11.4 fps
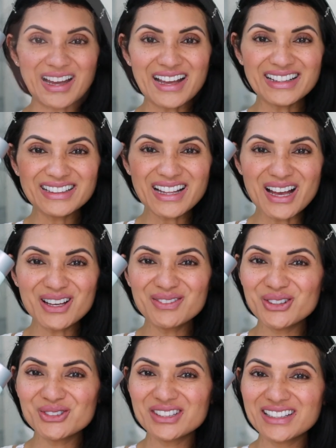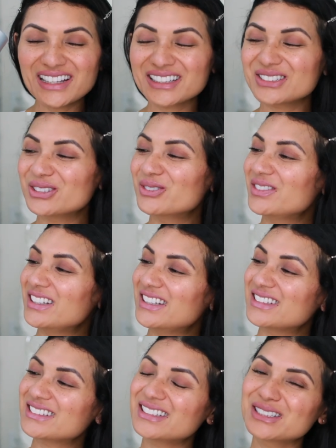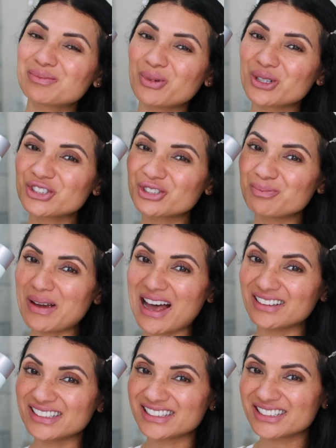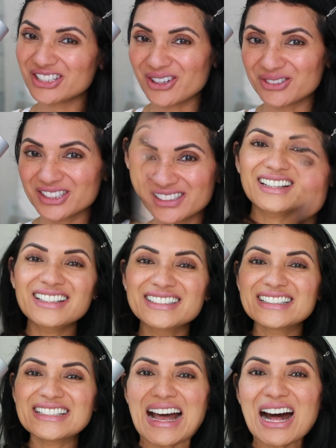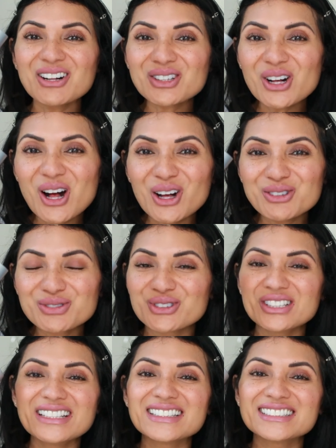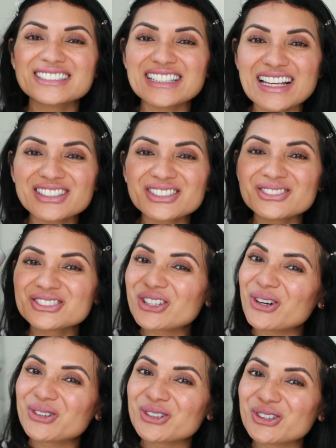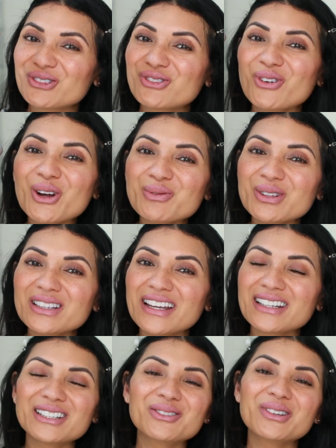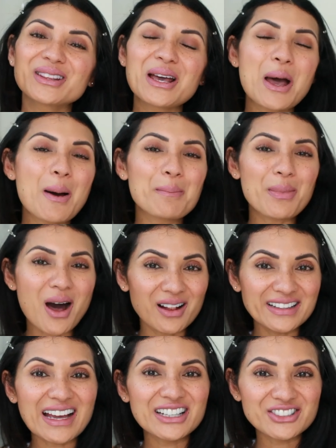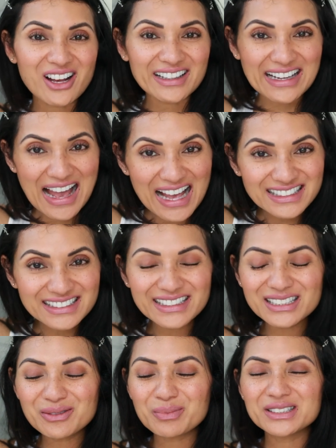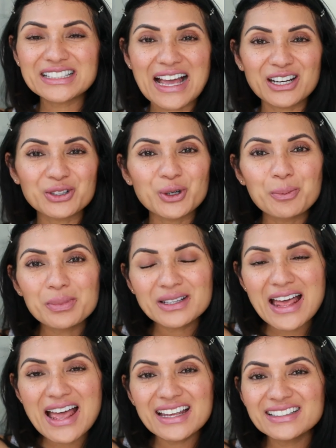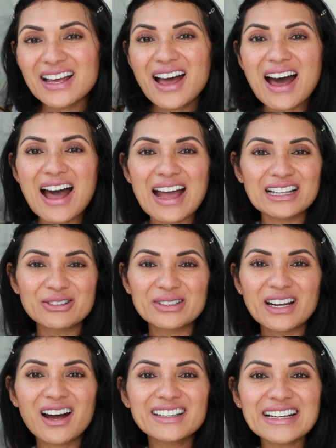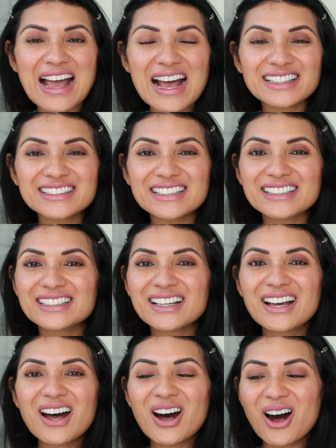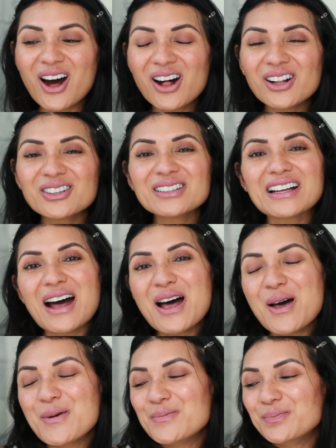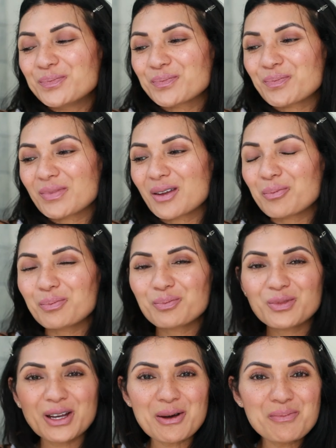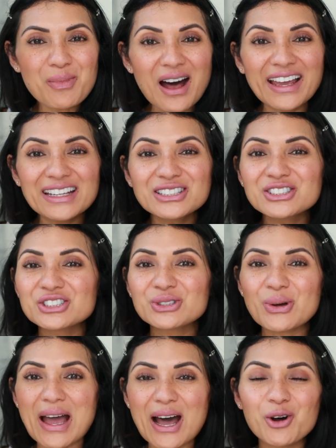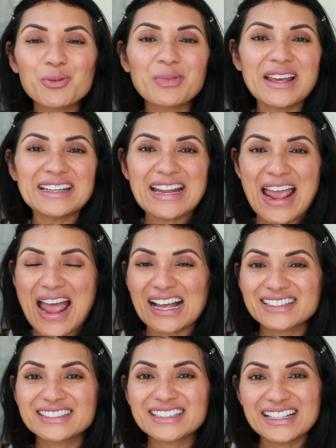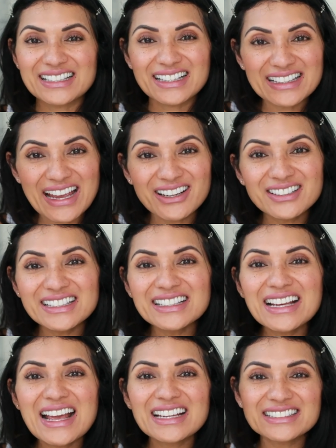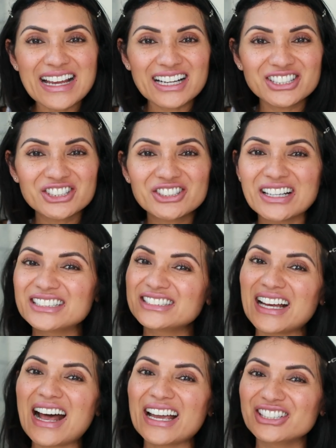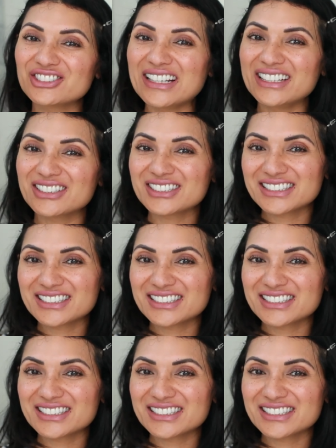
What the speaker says: I love using Exuviance's Moisture Balance Toner. It an alcohol-free, gentle toner formulated with polyhydraulic acid, botanical blend, hyaluronic acid, all combined to help enhance skin clarity, texture, and to hydrate your